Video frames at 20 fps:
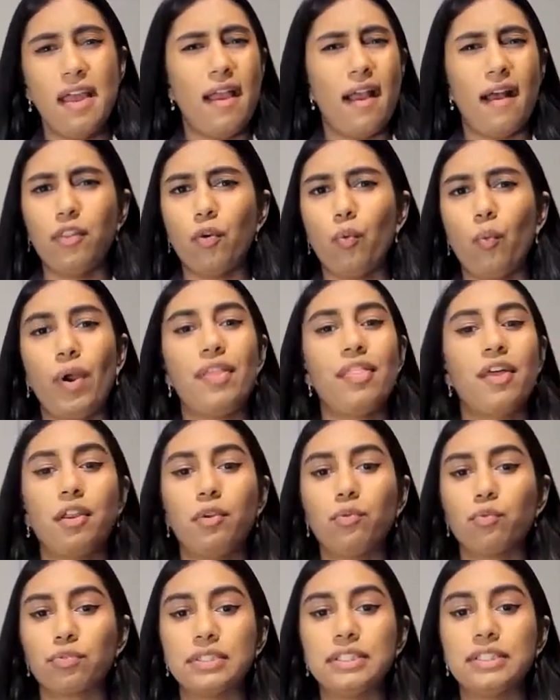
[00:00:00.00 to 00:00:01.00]
and the way that
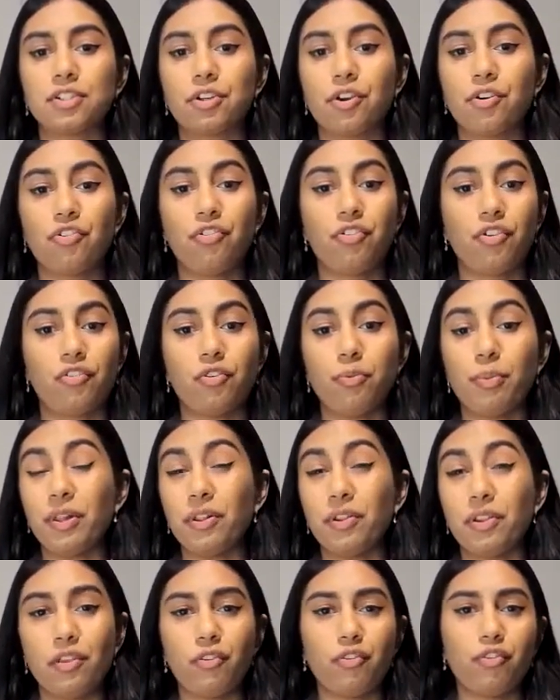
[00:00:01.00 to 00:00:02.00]
in research
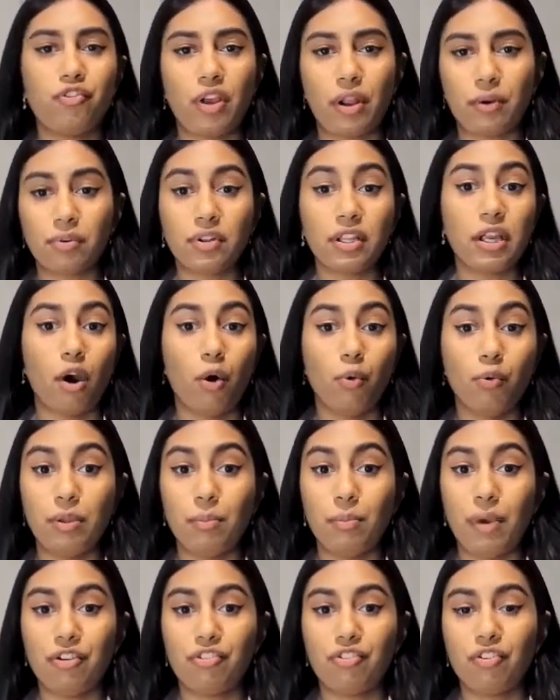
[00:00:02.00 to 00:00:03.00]
disability is generally only
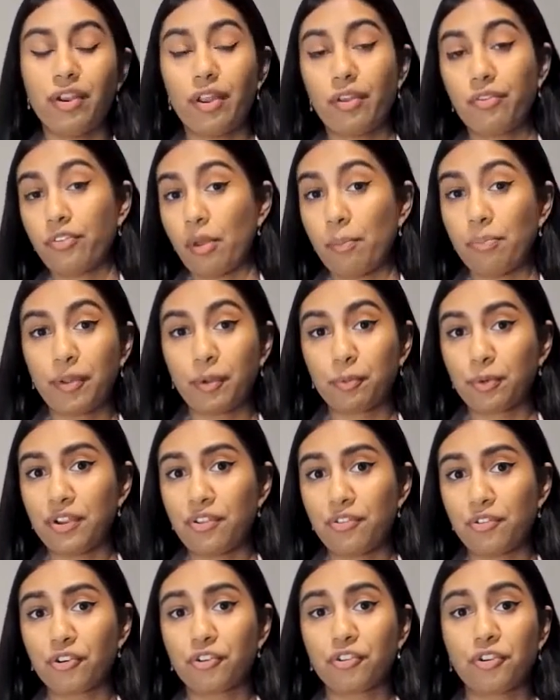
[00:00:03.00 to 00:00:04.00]
mentioned as something
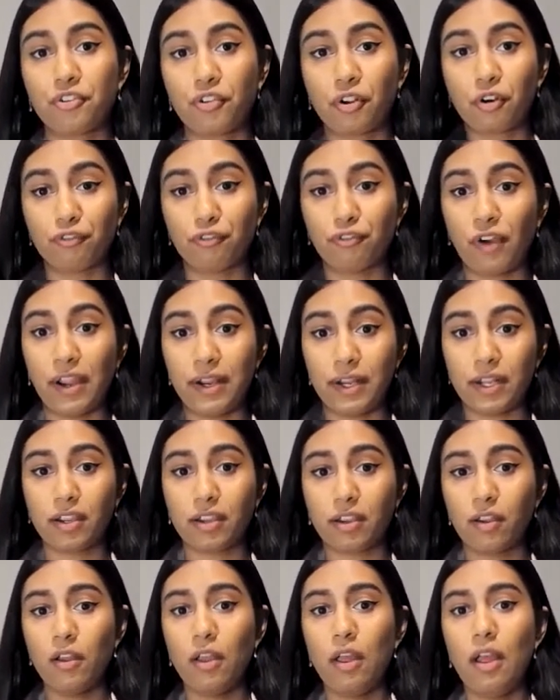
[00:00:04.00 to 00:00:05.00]
researchers are fighting.